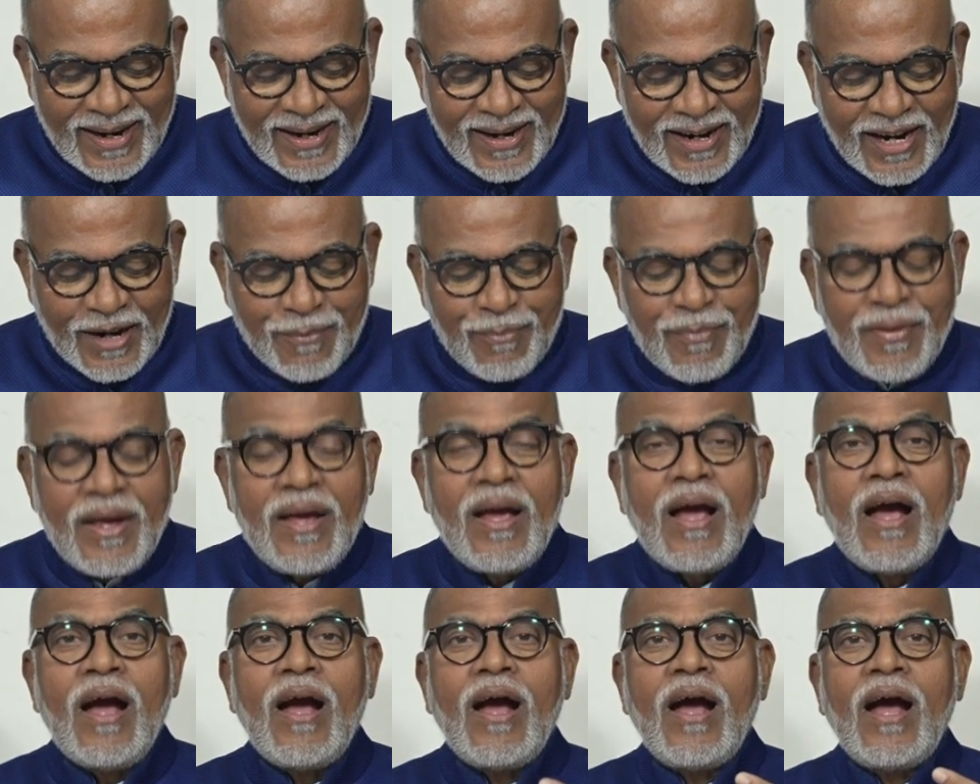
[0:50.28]
let me
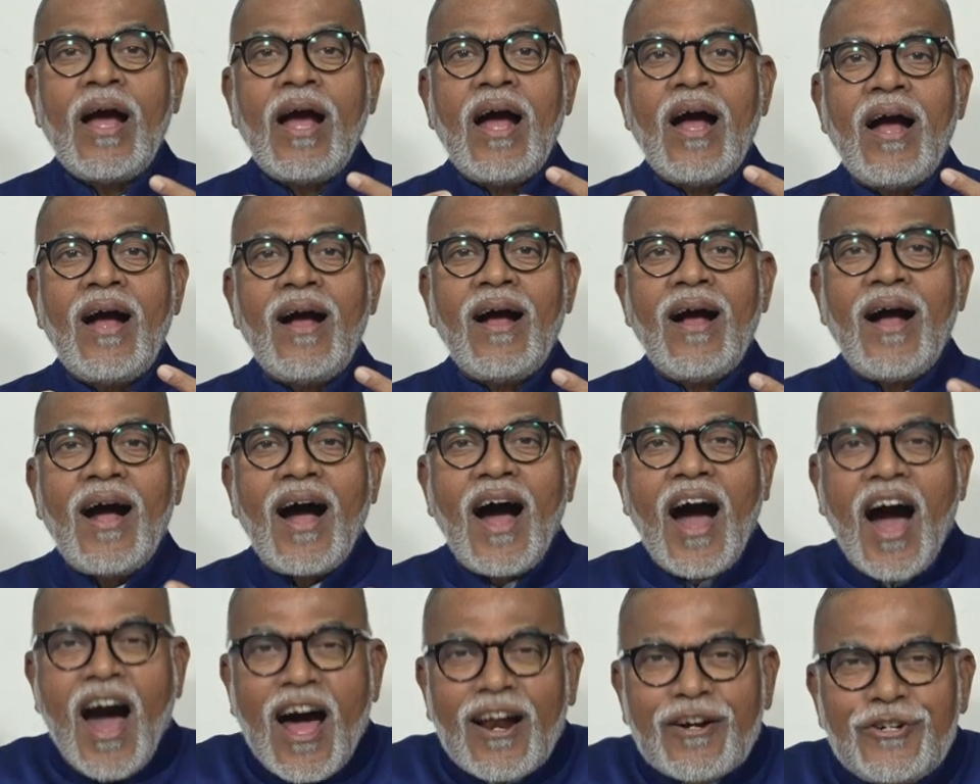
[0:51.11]

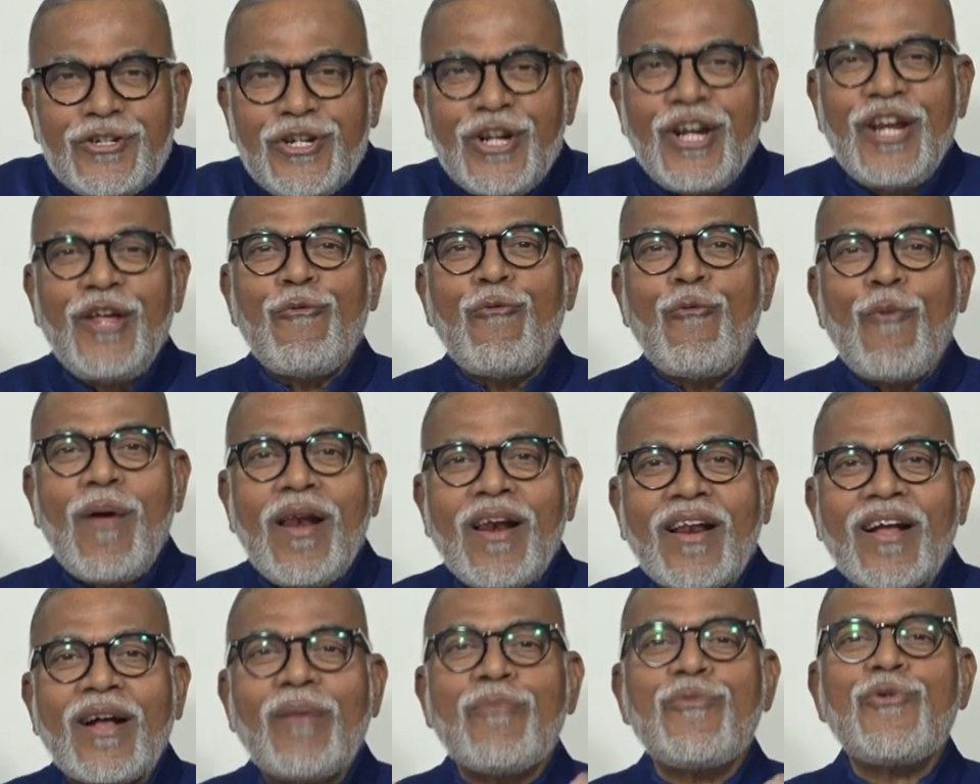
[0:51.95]
heartily
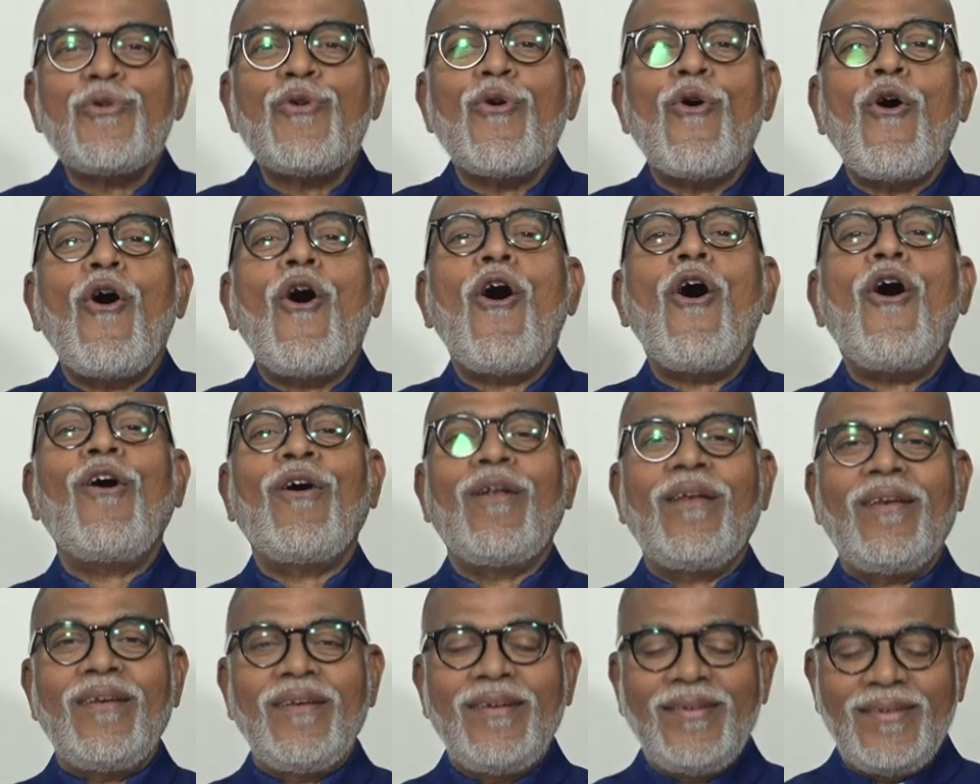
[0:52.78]
welcome you
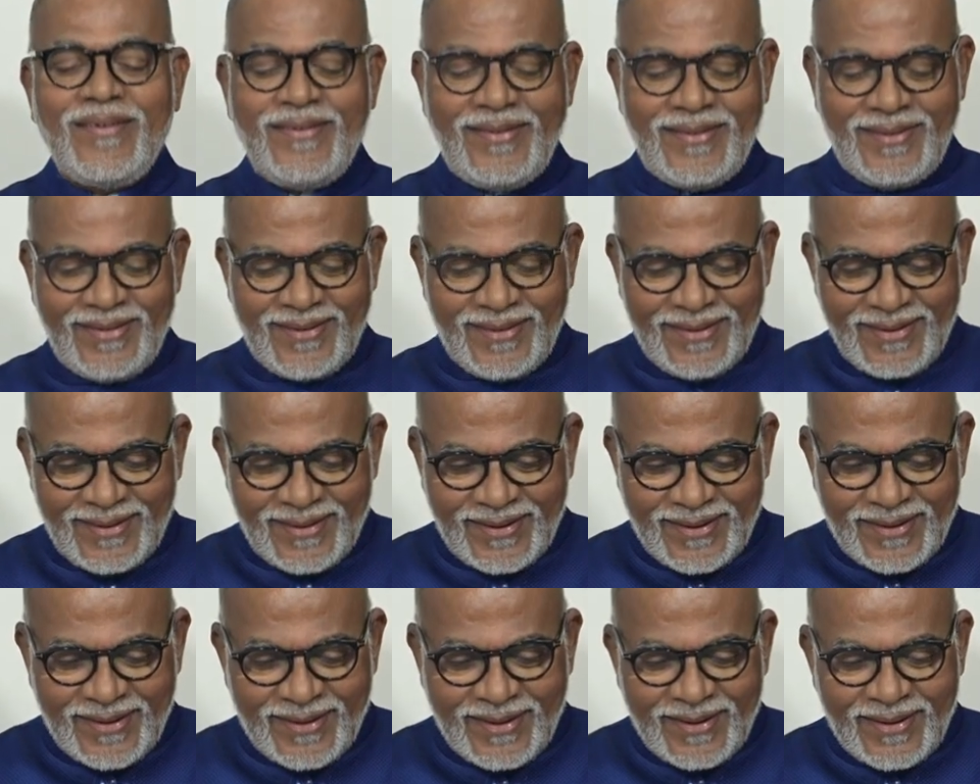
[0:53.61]
all
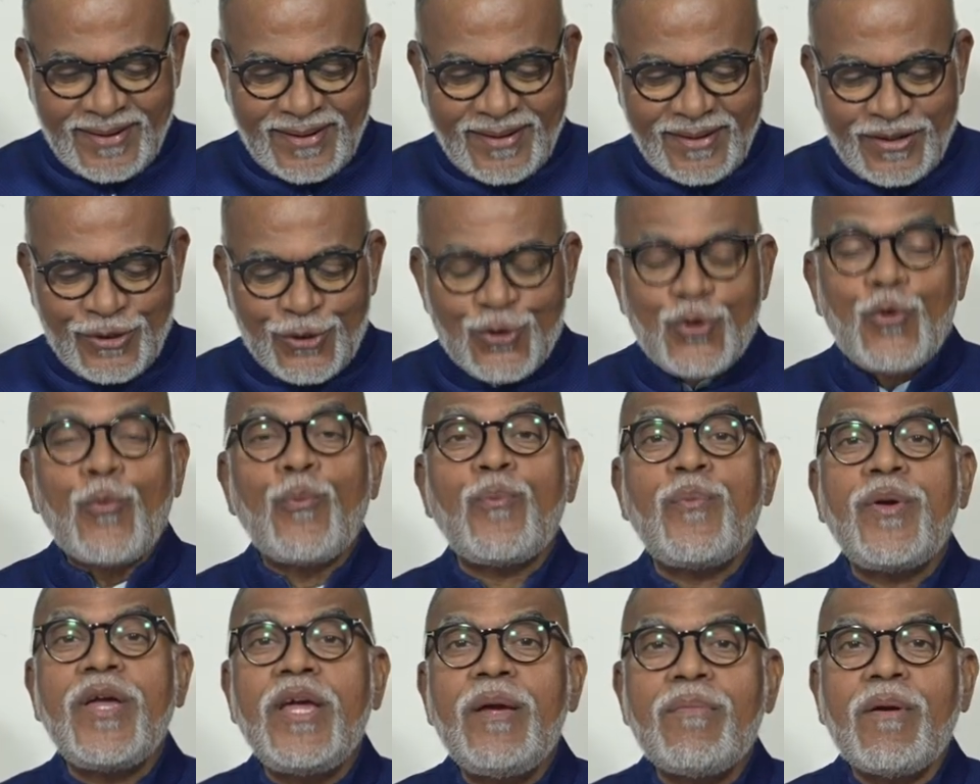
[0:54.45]
to
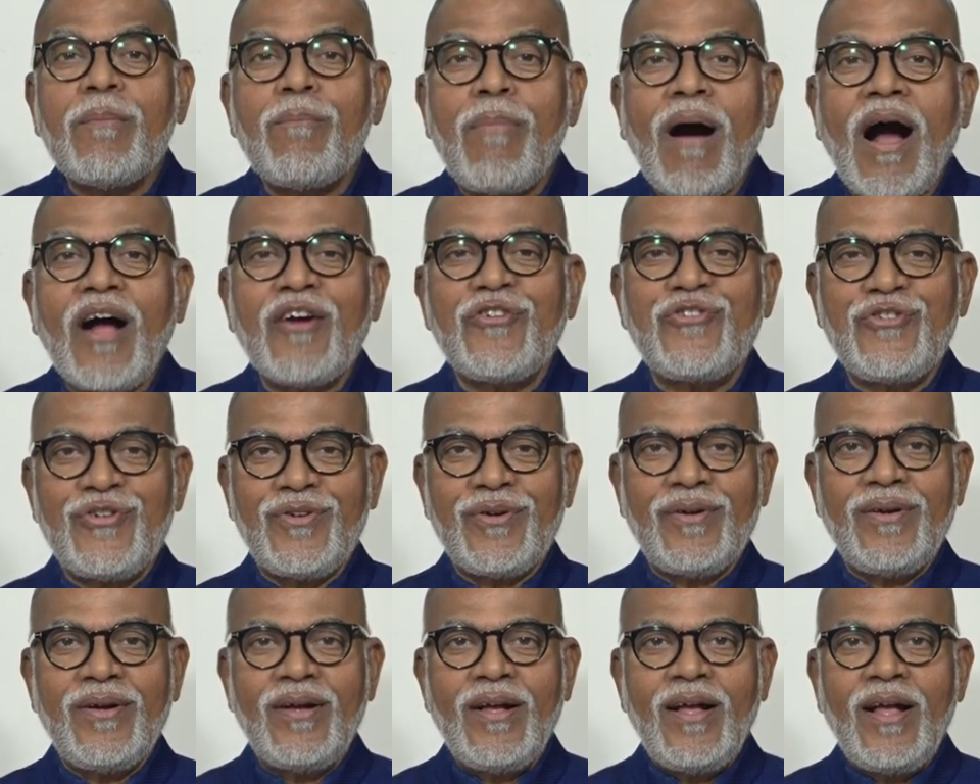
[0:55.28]
Bhim Bhashya,
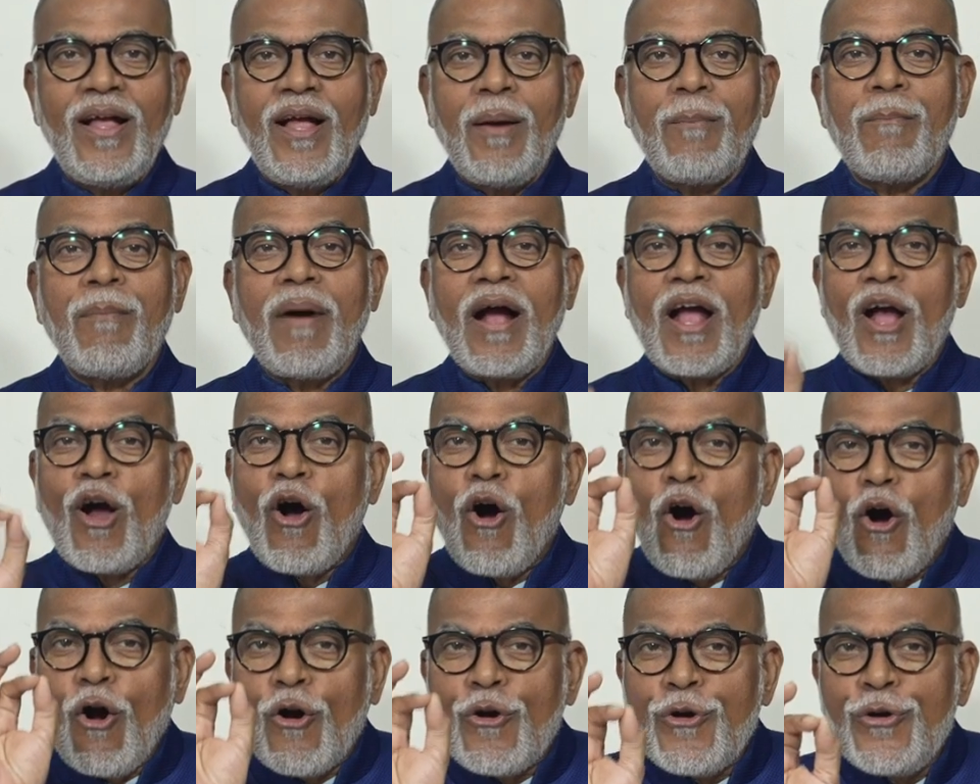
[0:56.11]
my
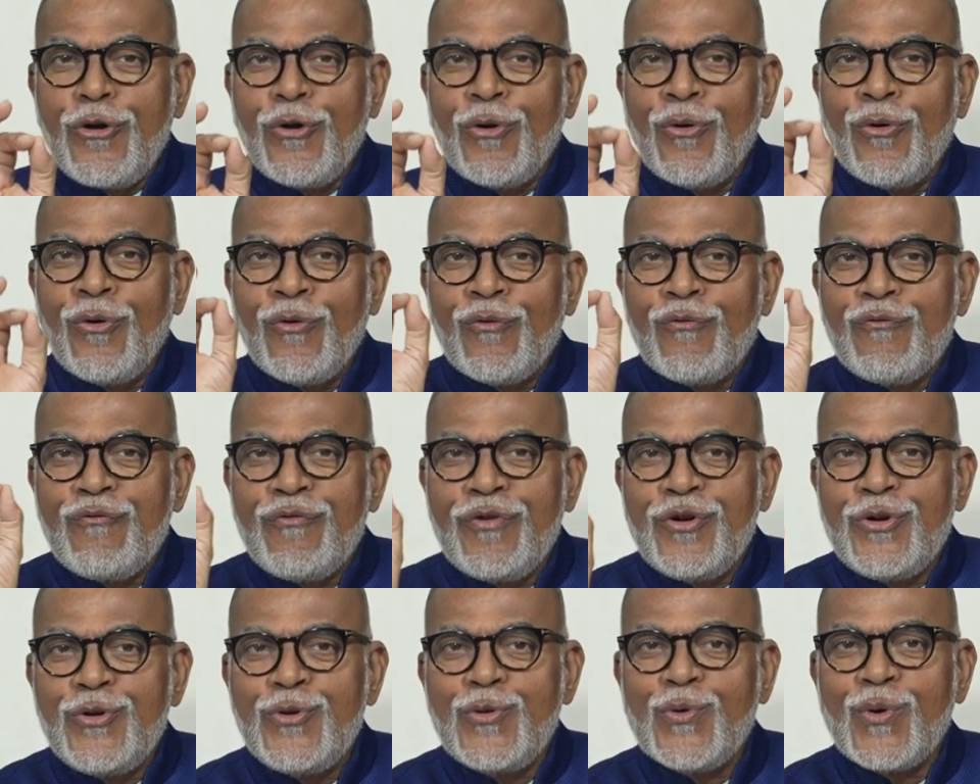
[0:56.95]

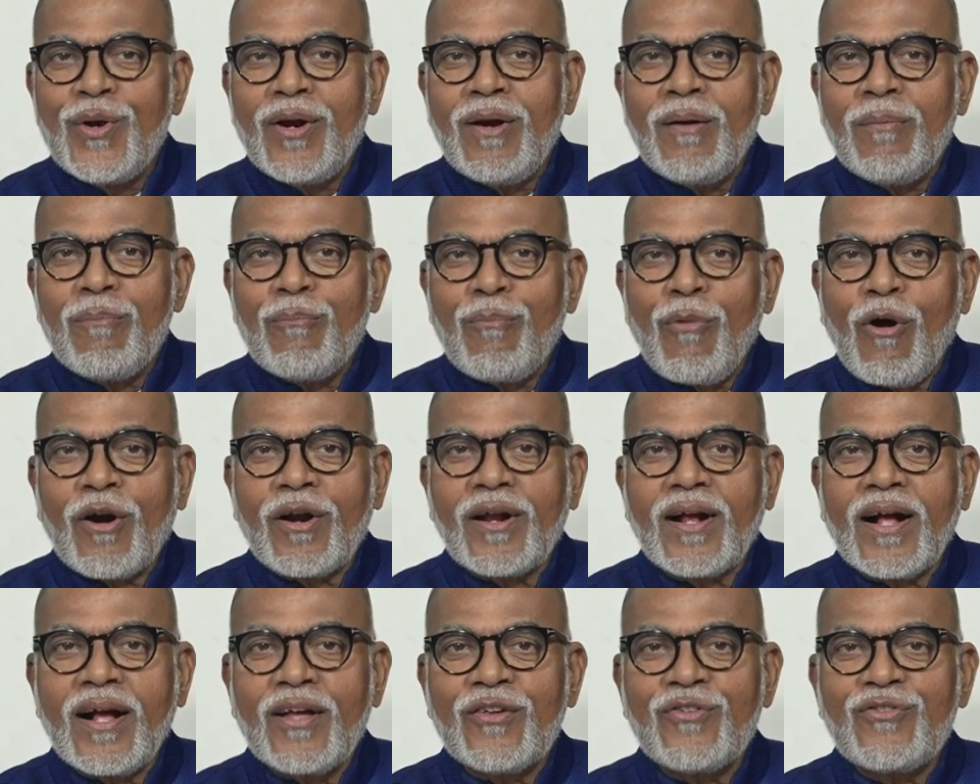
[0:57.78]
audio-visual
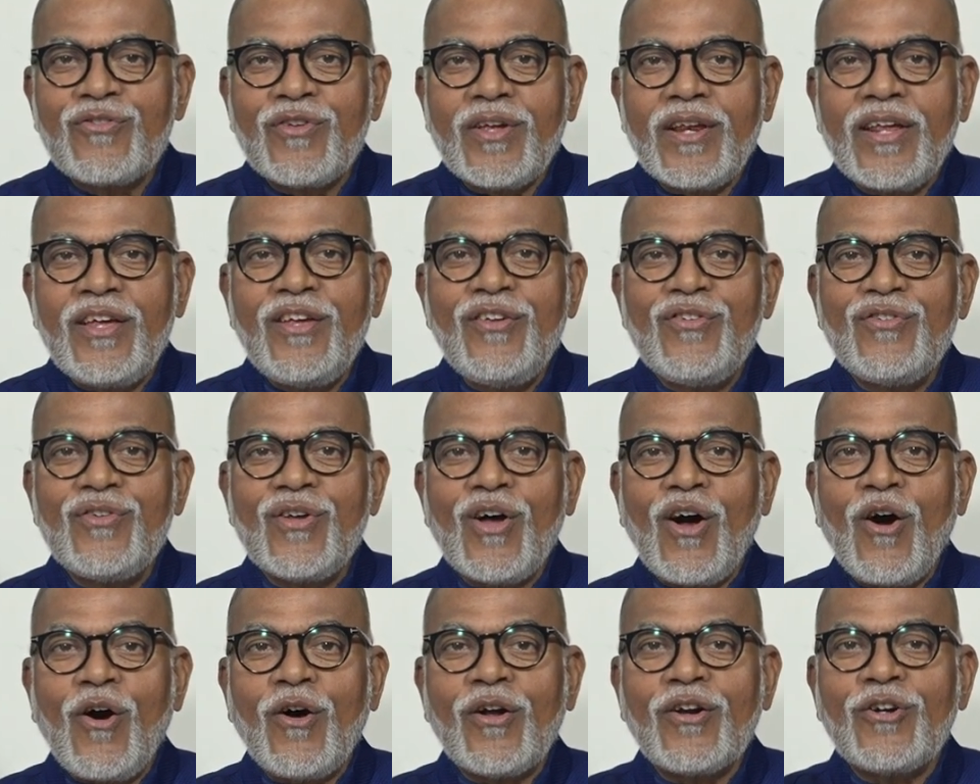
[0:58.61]
podcast series
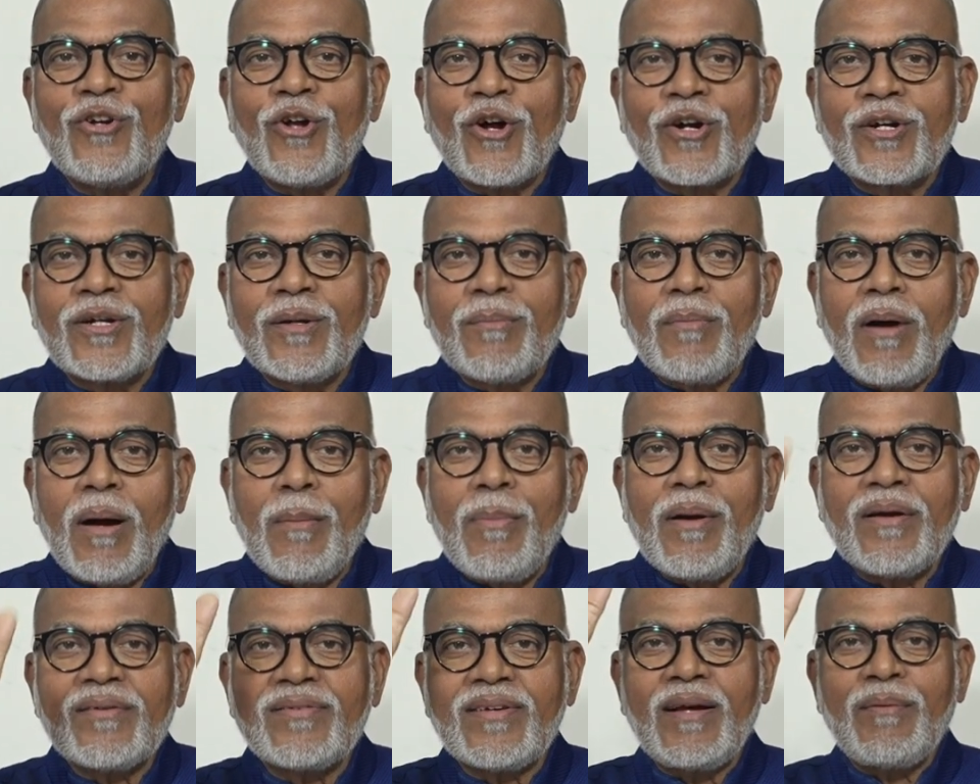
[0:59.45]
on Dr.
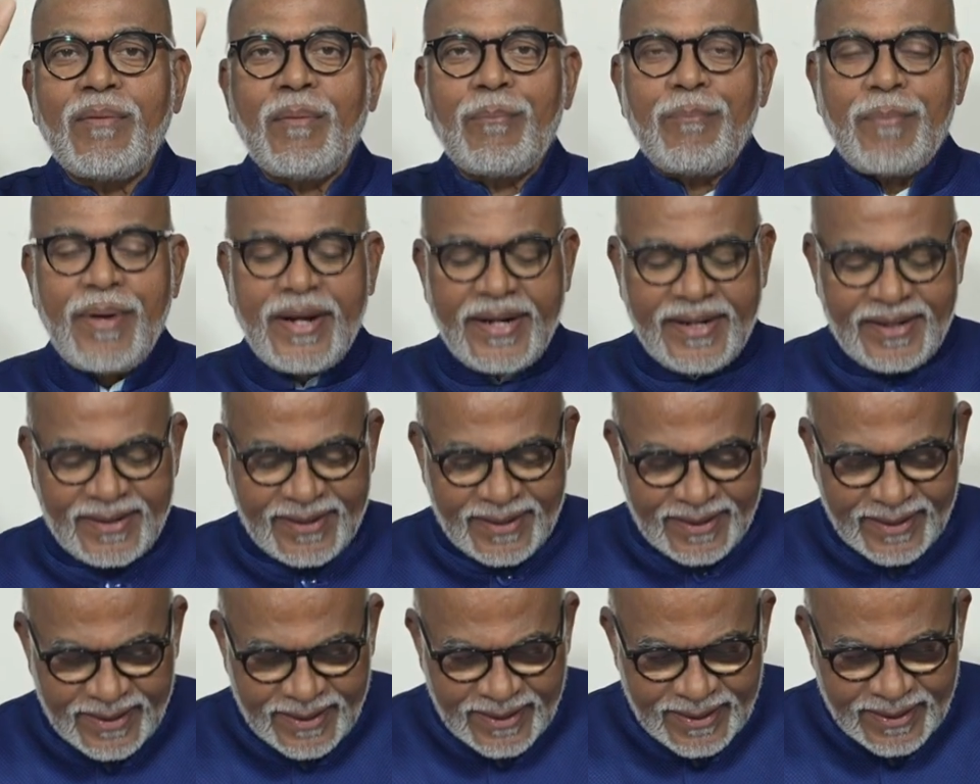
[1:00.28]
Baba Saheb Ambedkar.